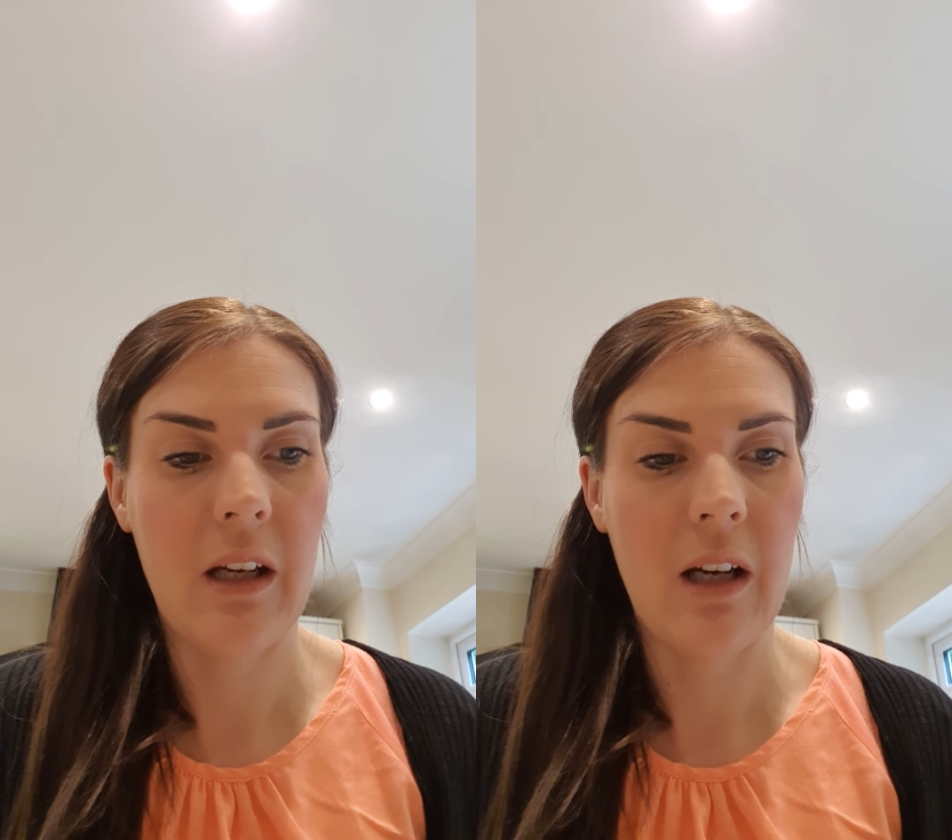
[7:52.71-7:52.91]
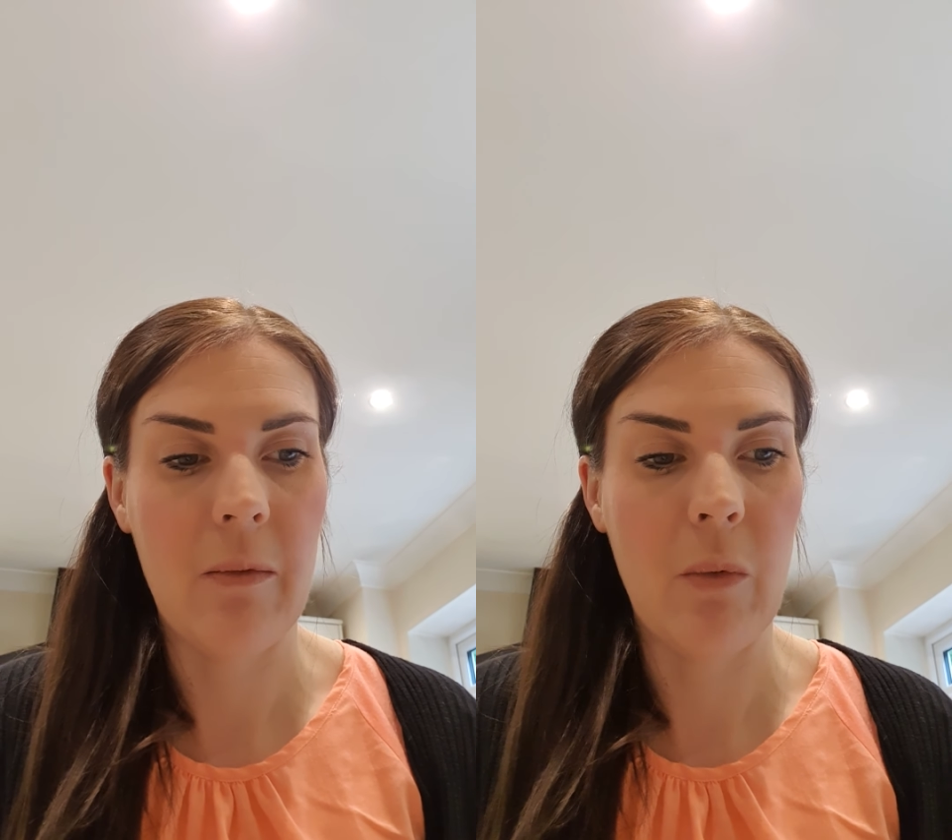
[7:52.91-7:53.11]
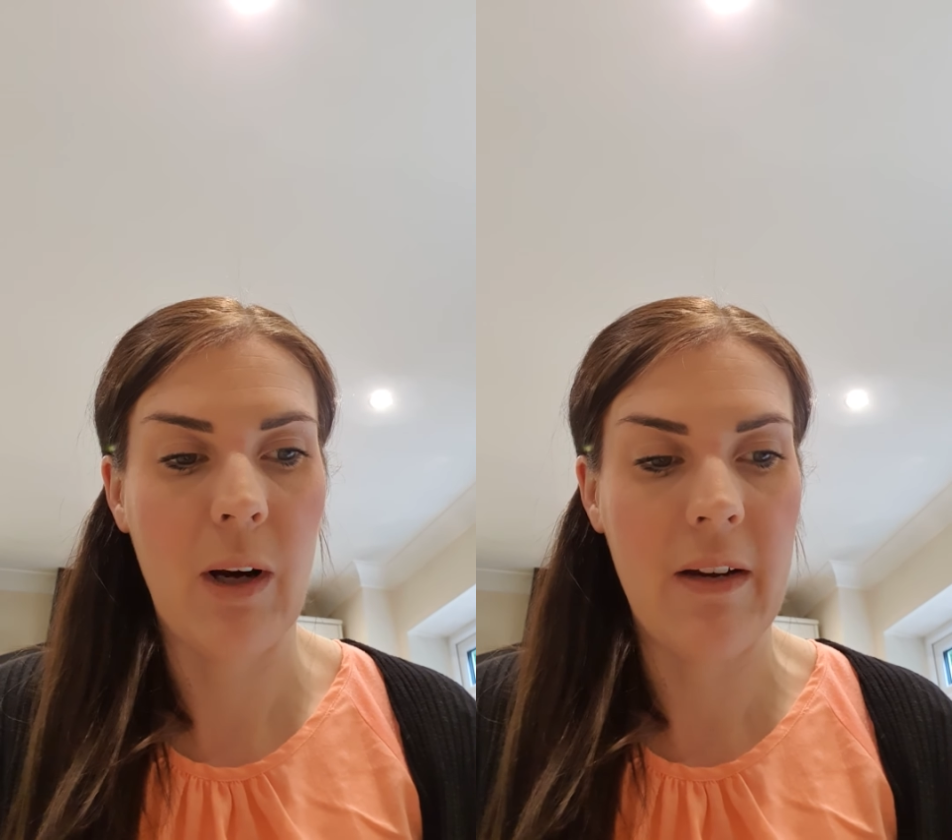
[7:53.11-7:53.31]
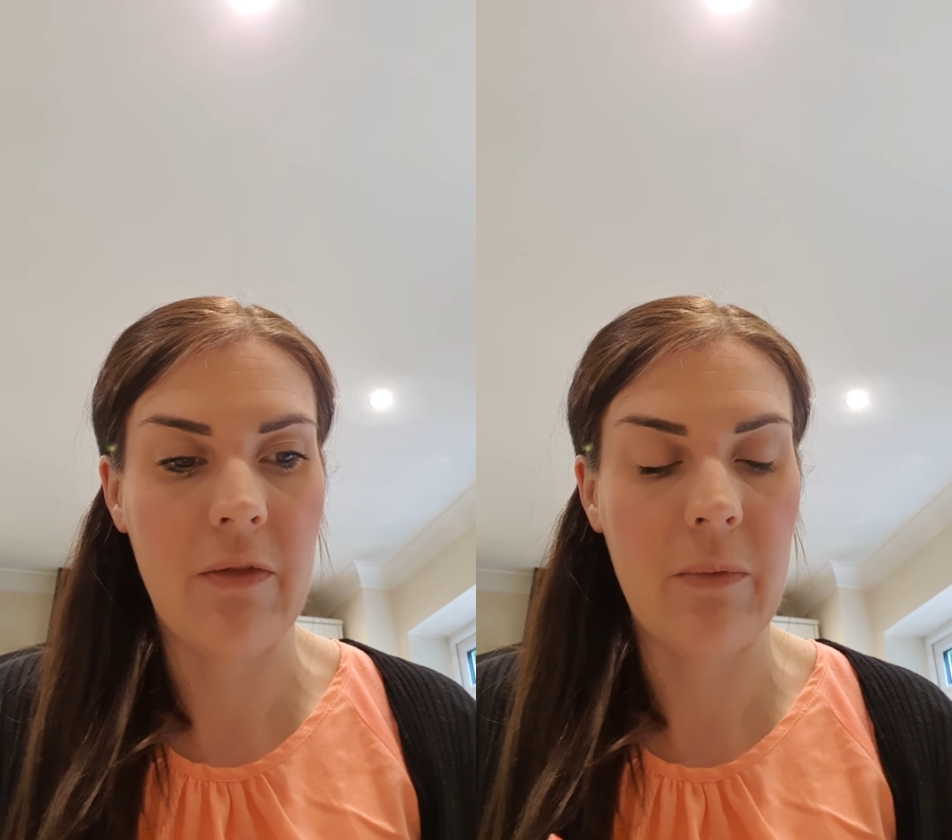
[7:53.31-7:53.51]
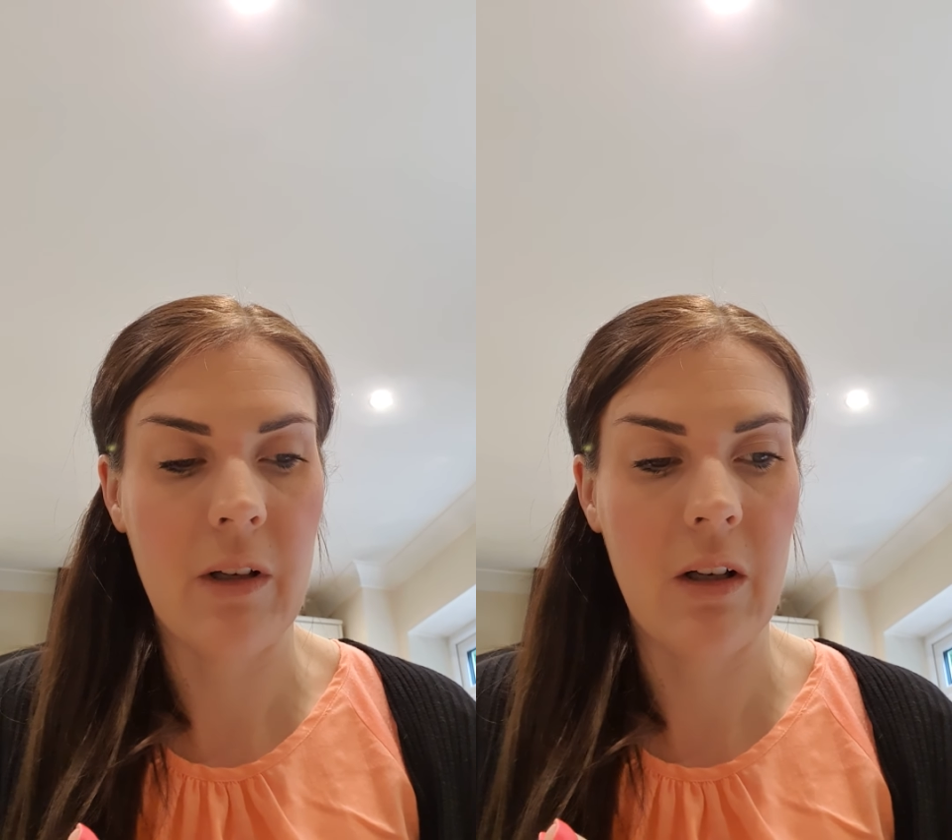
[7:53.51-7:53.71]
away
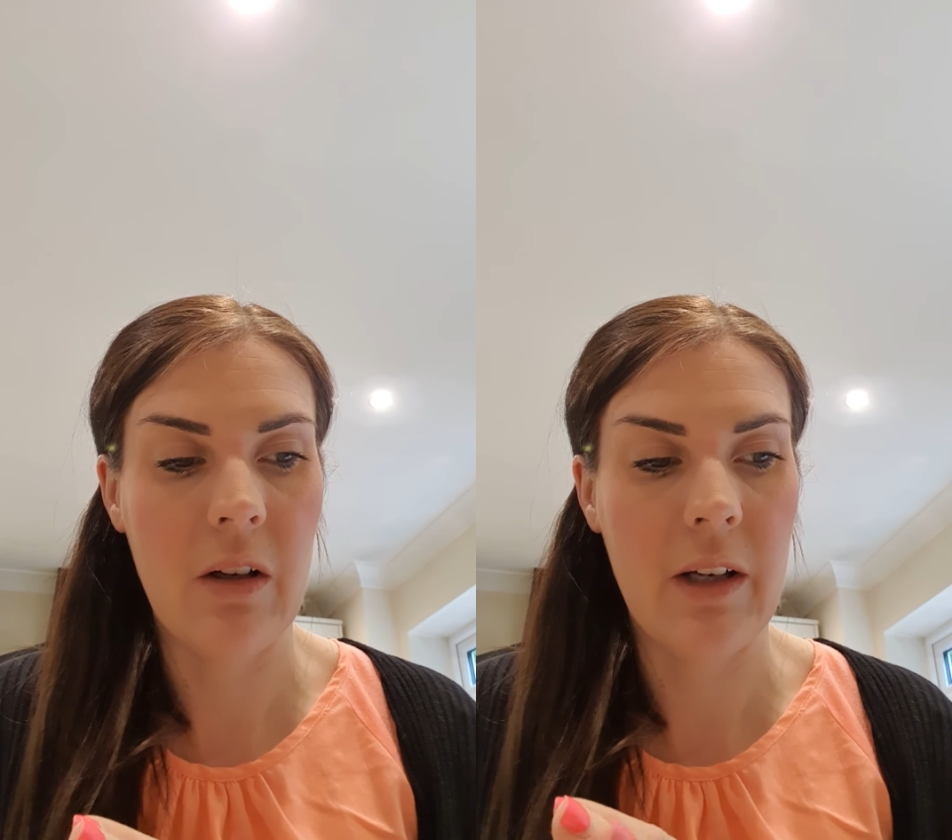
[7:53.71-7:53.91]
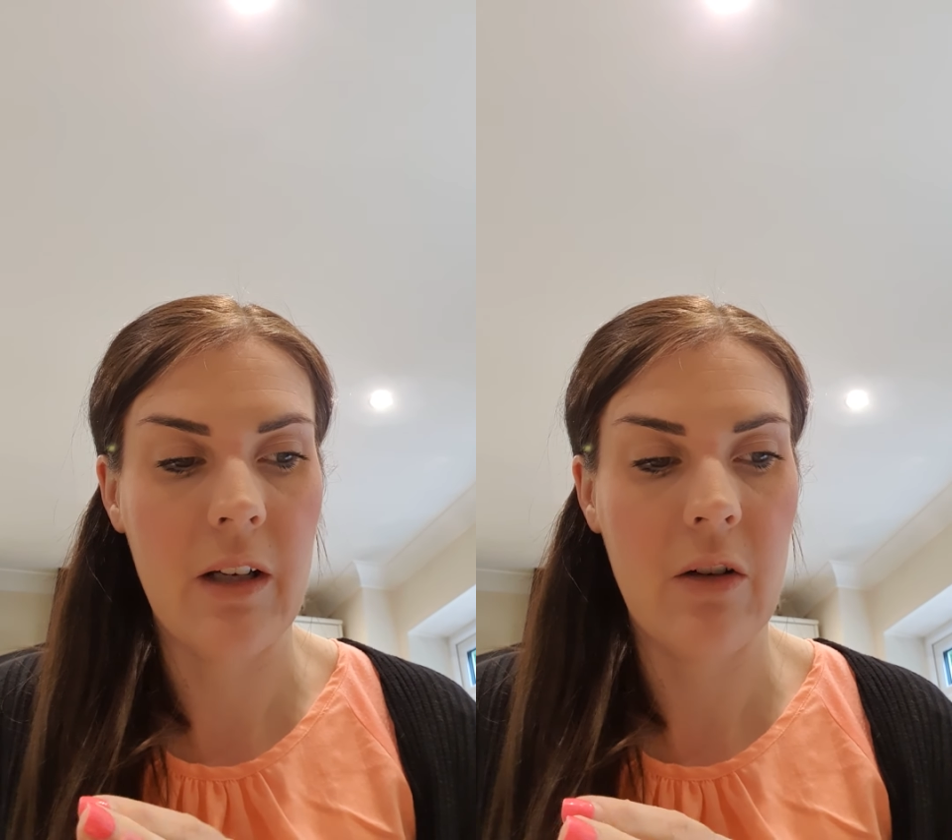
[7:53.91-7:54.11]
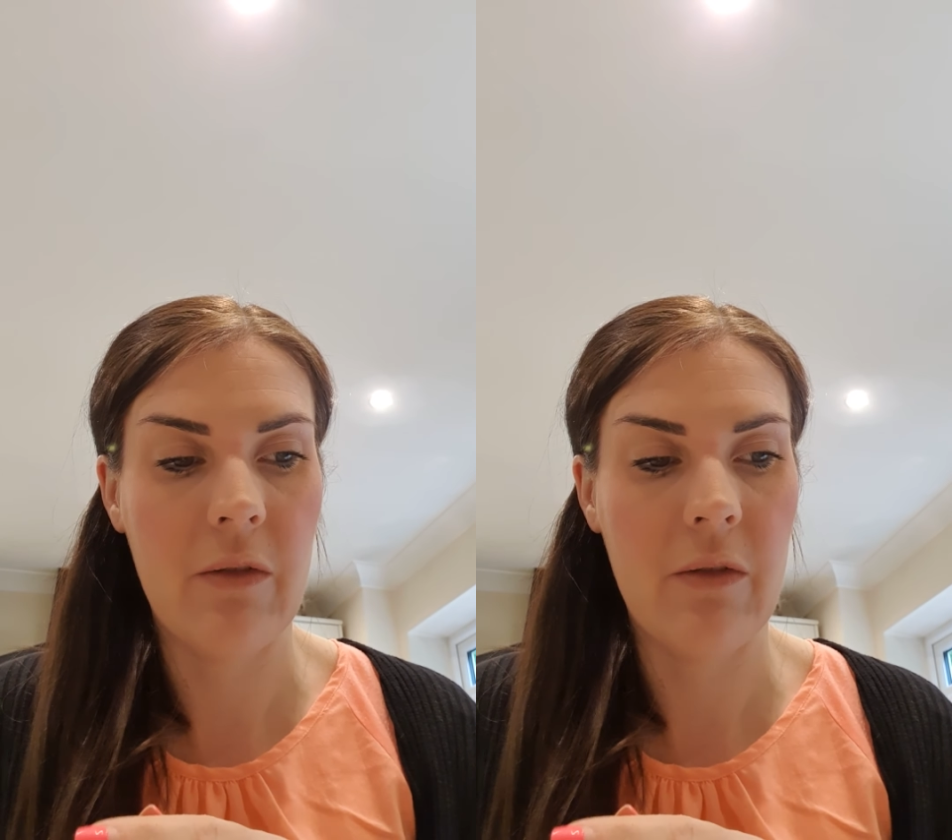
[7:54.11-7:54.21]
from the client,